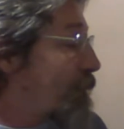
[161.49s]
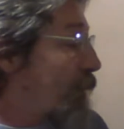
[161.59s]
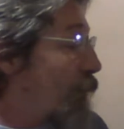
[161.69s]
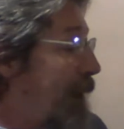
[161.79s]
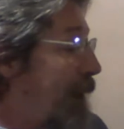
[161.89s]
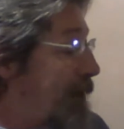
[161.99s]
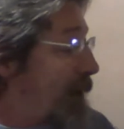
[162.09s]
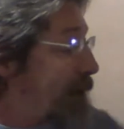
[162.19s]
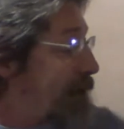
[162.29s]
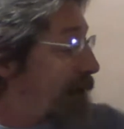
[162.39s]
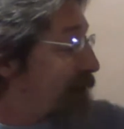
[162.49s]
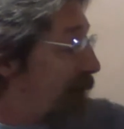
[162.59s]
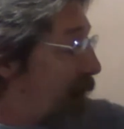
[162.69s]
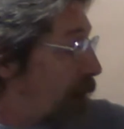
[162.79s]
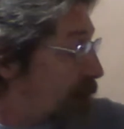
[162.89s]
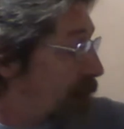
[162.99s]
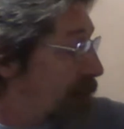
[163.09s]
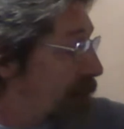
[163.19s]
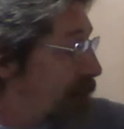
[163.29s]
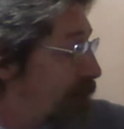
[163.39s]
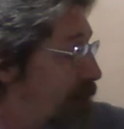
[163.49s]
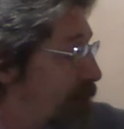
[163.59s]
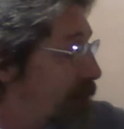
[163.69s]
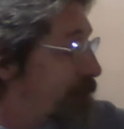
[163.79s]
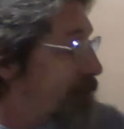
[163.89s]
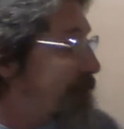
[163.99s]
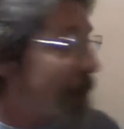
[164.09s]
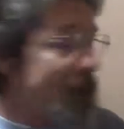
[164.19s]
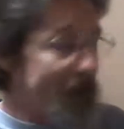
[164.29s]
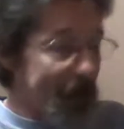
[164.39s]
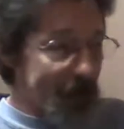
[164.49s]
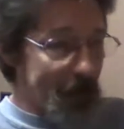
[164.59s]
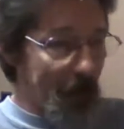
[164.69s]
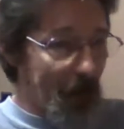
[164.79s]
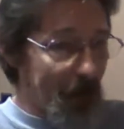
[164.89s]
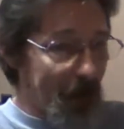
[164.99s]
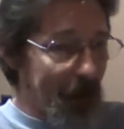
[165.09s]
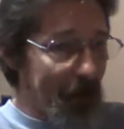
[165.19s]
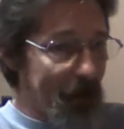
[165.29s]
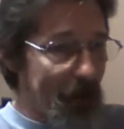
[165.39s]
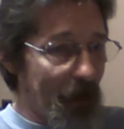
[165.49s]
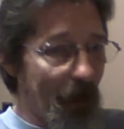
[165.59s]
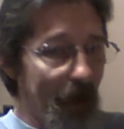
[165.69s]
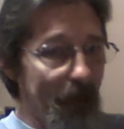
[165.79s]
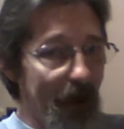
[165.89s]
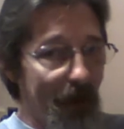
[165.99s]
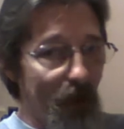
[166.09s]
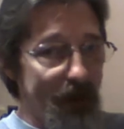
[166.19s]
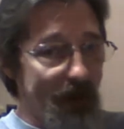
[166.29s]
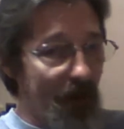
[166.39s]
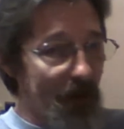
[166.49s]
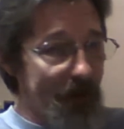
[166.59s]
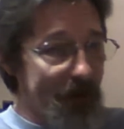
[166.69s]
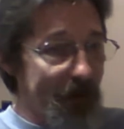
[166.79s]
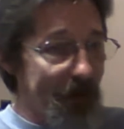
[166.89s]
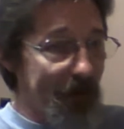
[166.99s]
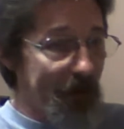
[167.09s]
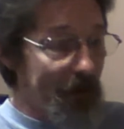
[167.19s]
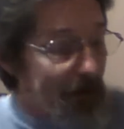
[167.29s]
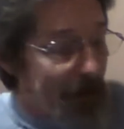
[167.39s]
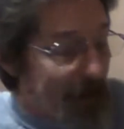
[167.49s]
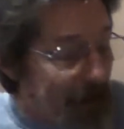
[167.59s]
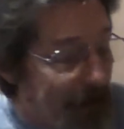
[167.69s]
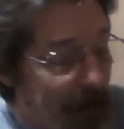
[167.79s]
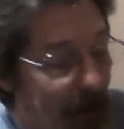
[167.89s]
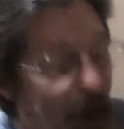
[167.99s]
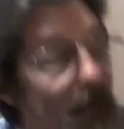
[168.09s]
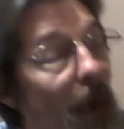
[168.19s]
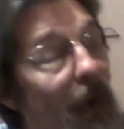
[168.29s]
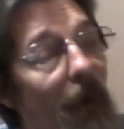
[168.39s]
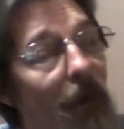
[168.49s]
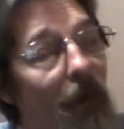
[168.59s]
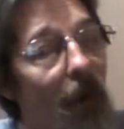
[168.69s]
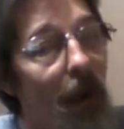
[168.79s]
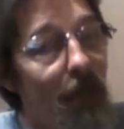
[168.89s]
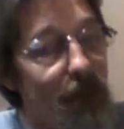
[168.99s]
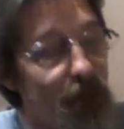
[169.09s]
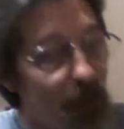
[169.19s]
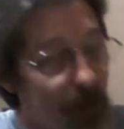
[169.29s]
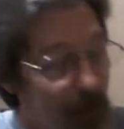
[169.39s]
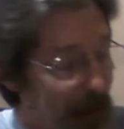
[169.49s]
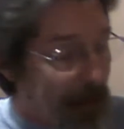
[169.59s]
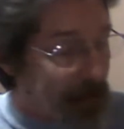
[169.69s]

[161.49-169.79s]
waiting on my sunflowers. That's an experiment. I don't know. I may have wasted all the seed. Again, I'm not a gardener. I'm a soil guy.